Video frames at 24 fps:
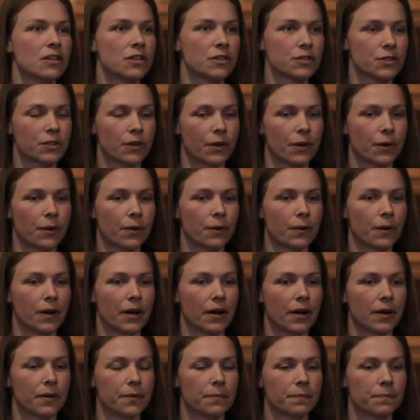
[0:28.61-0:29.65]
so
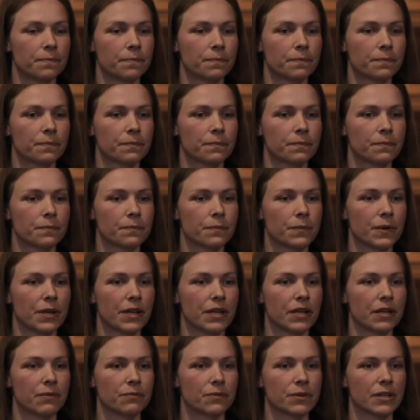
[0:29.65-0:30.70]
um, we didn't